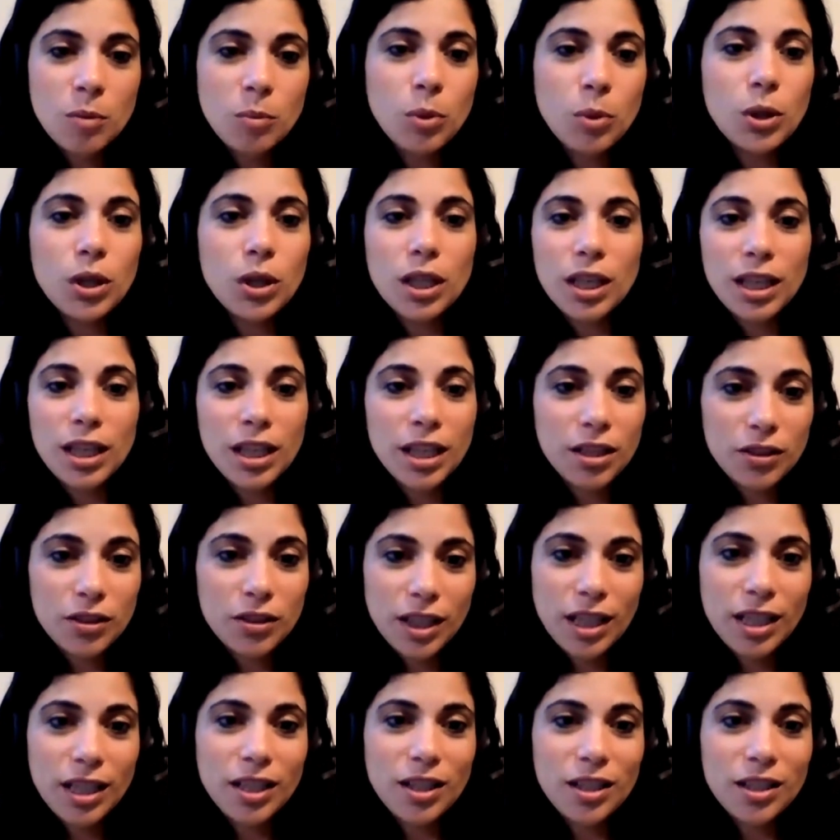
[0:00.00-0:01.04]
putting a
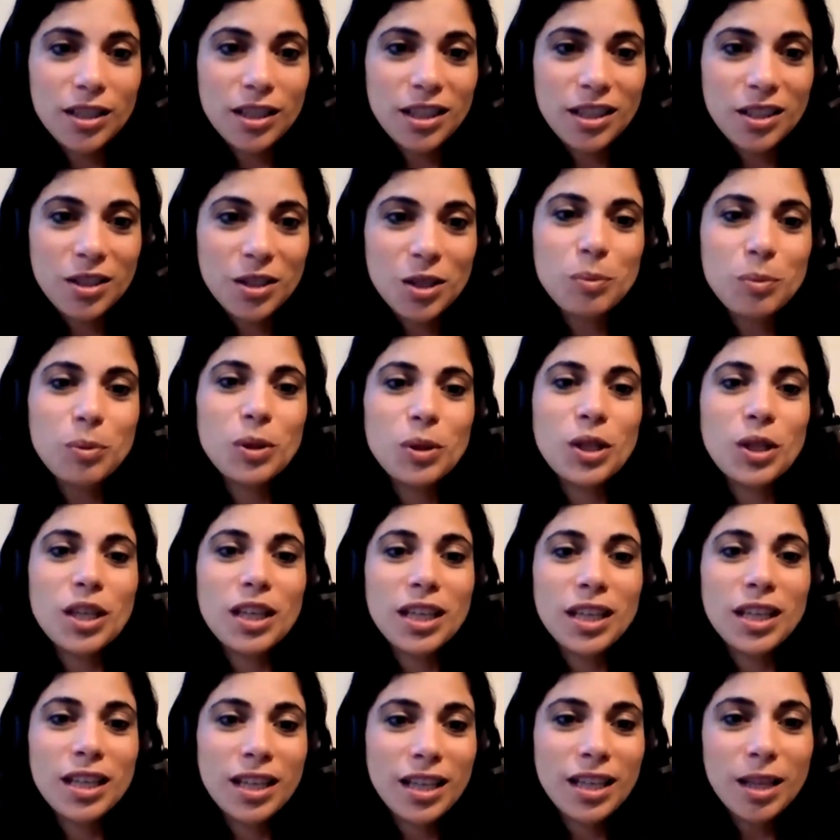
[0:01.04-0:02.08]
hearing aid on it or putting
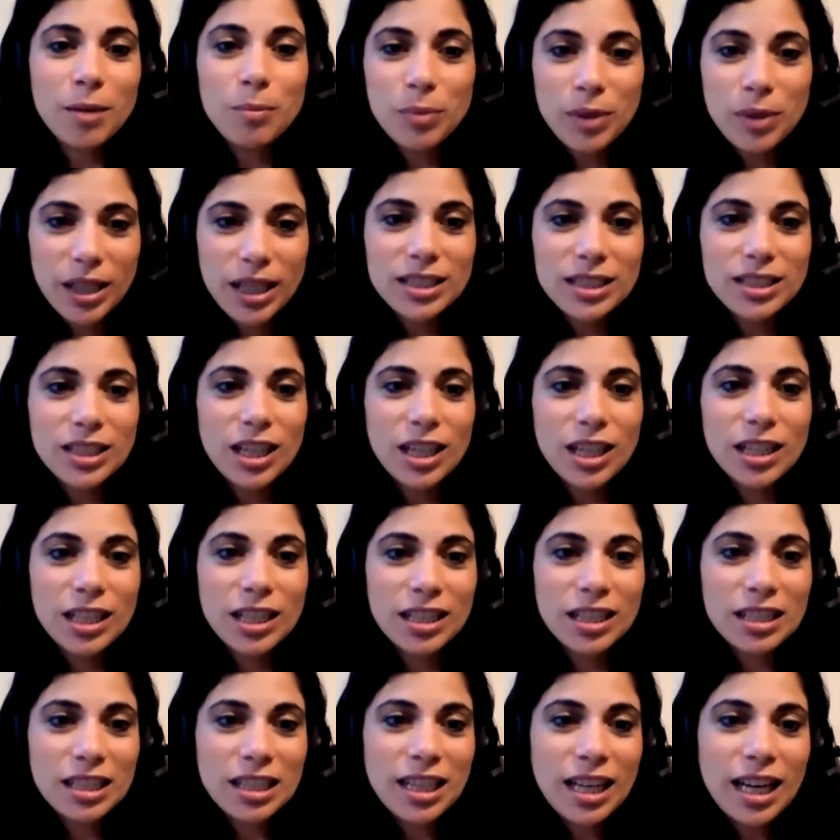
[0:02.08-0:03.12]
an implant on
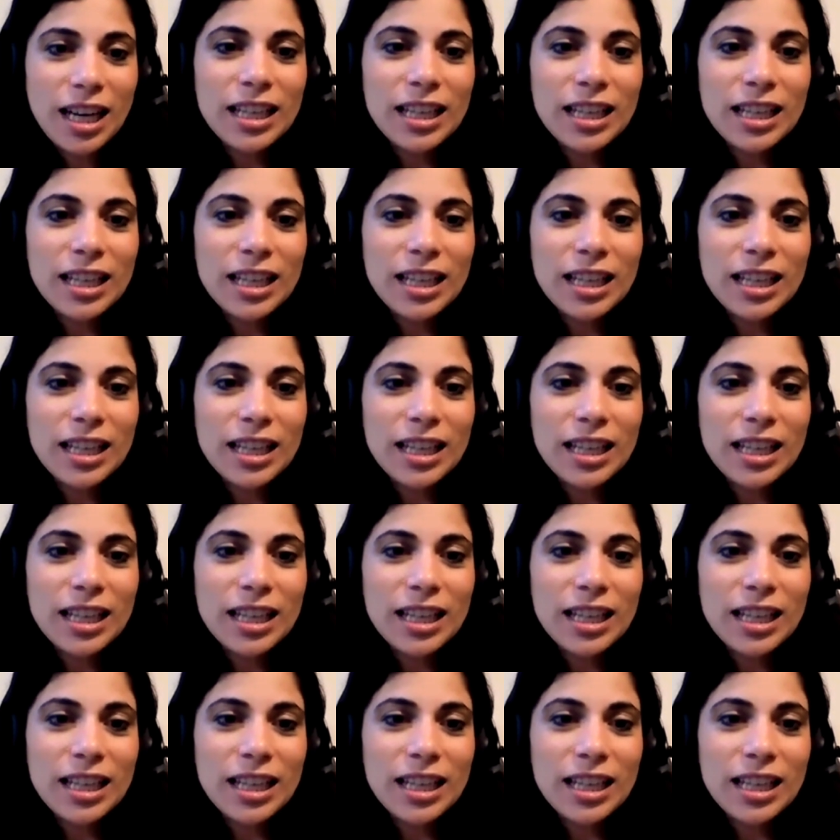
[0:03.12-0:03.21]
it.